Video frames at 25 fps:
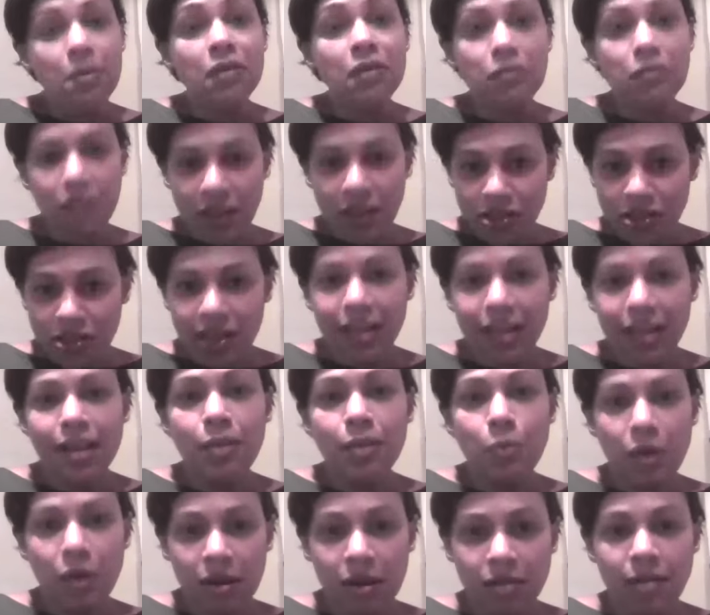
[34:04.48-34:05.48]
But
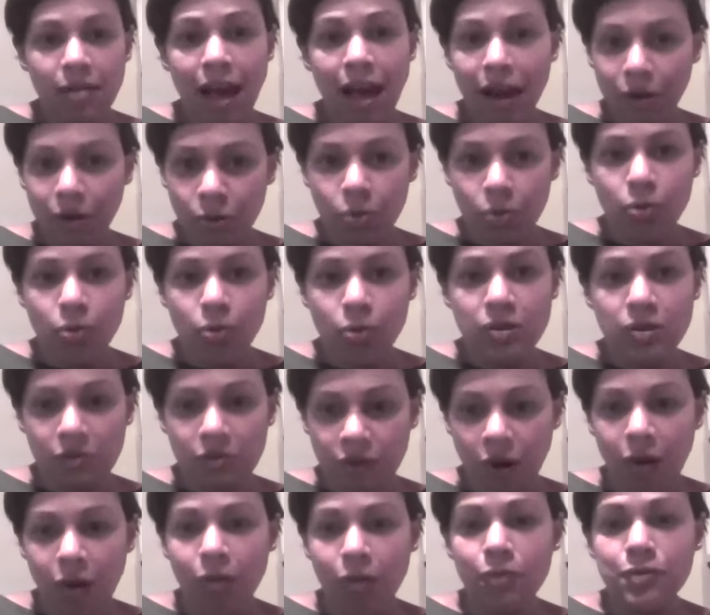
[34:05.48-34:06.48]
eventually our laws
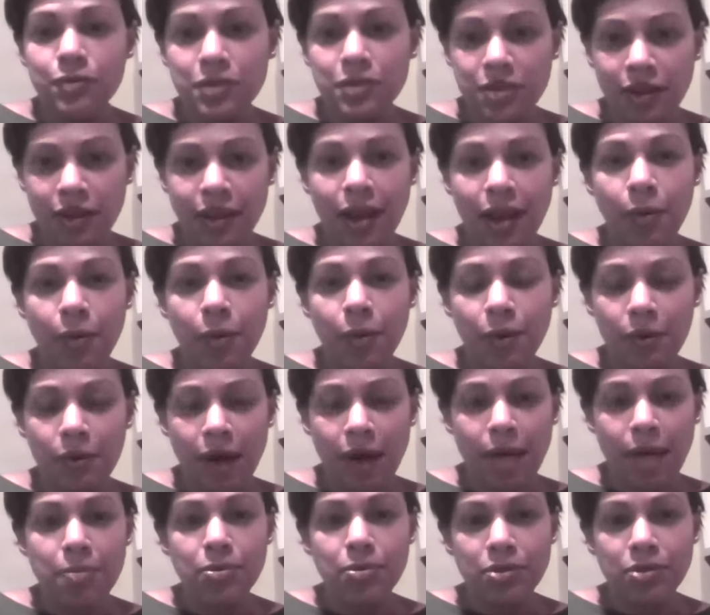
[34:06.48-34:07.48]
evolved so that we were
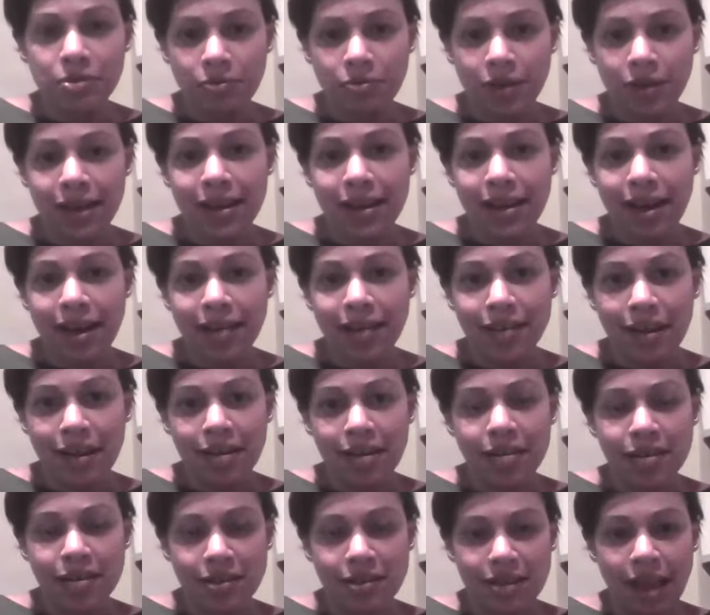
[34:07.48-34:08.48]
able to regulate that
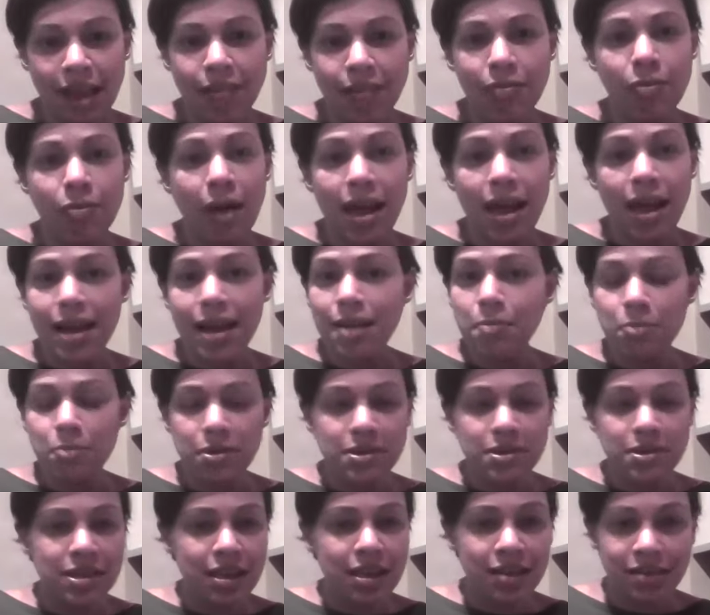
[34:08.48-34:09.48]
in a safe way and
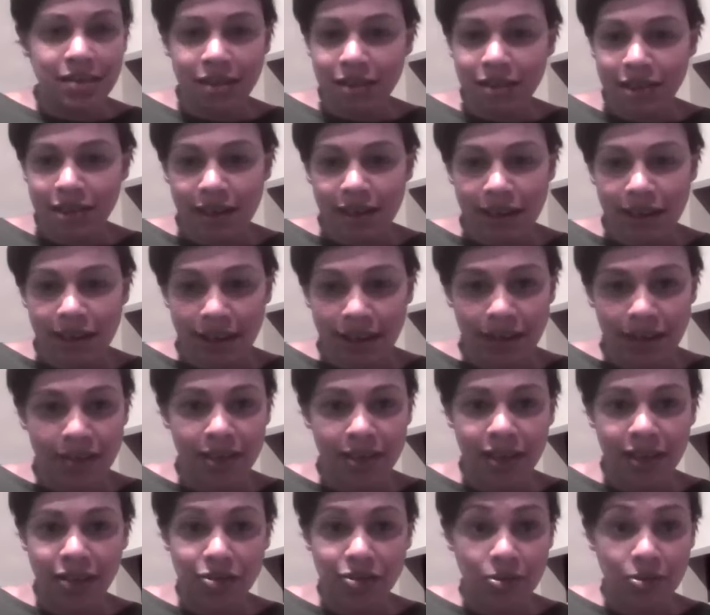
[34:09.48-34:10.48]
protect
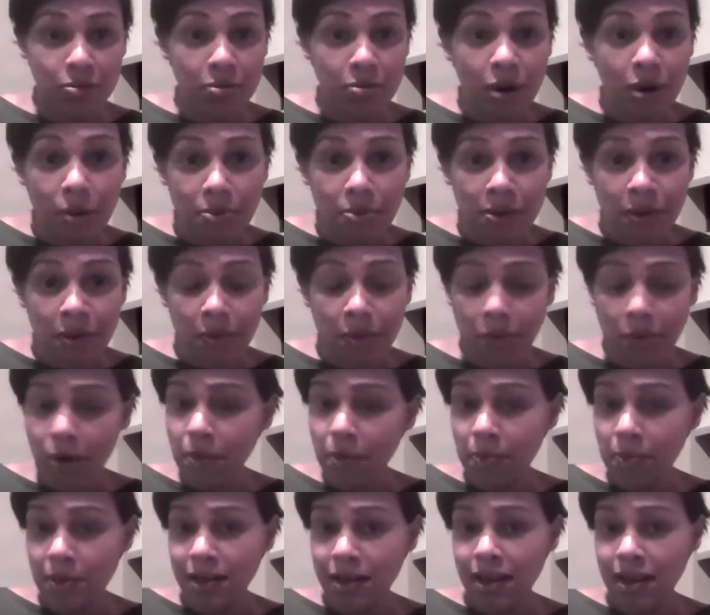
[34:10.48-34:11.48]
intellectual
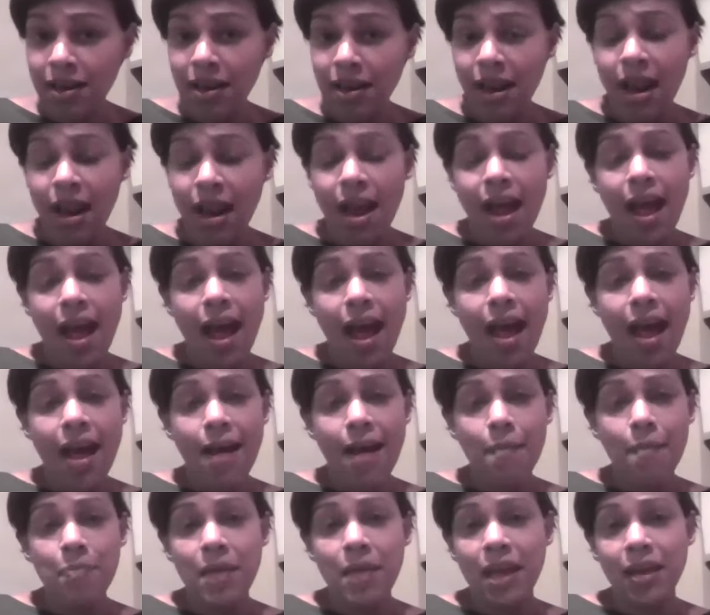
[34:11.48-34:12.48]
property
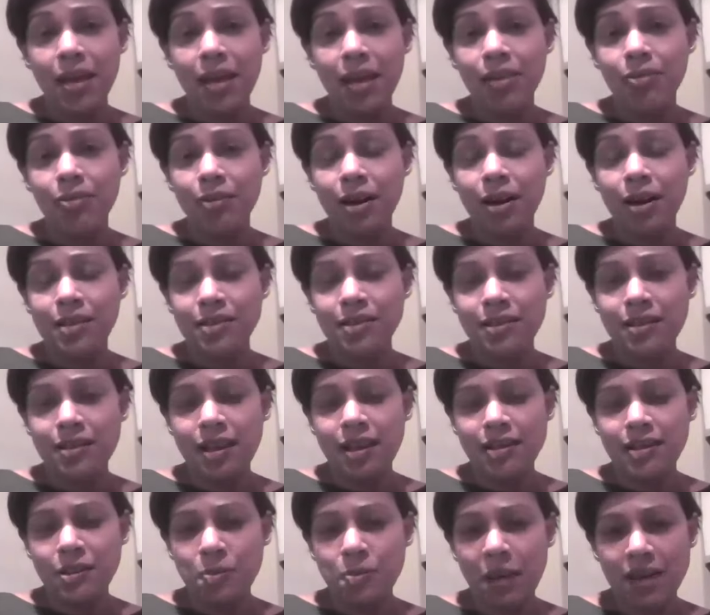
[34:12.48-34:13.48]
and other rights in
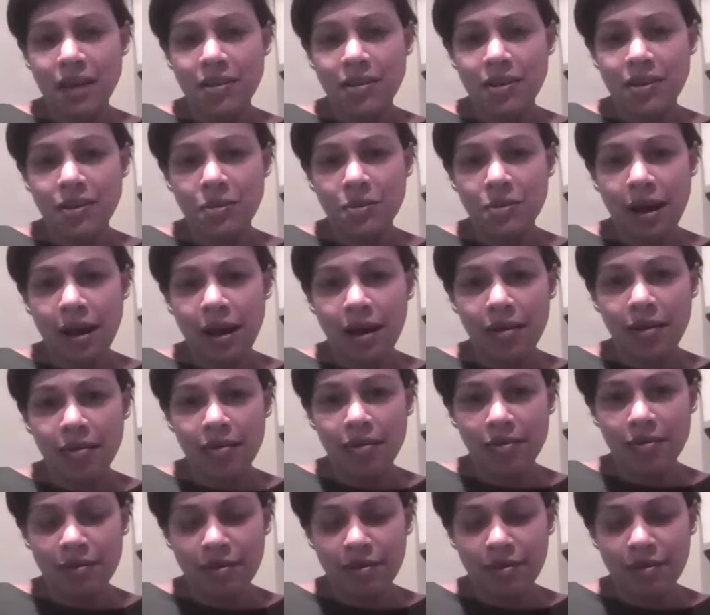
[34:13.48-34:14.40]
that space as well.